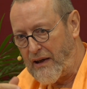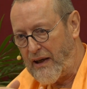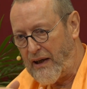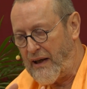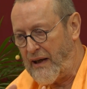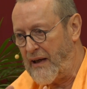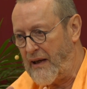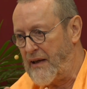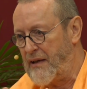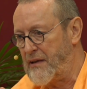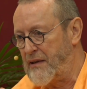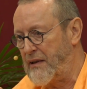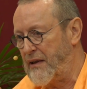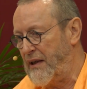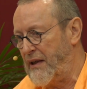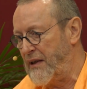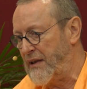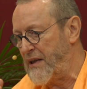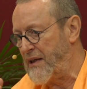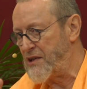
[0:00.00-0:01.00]
and
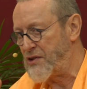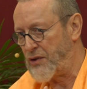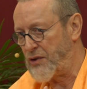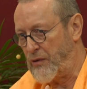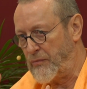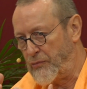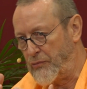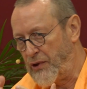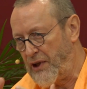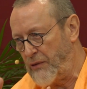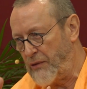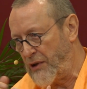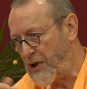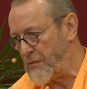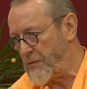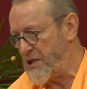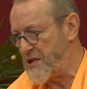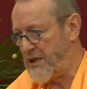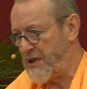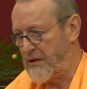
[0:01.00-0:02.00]
it is a
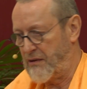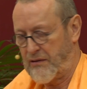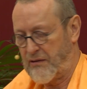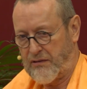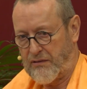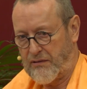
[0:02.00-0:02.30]
prerequisite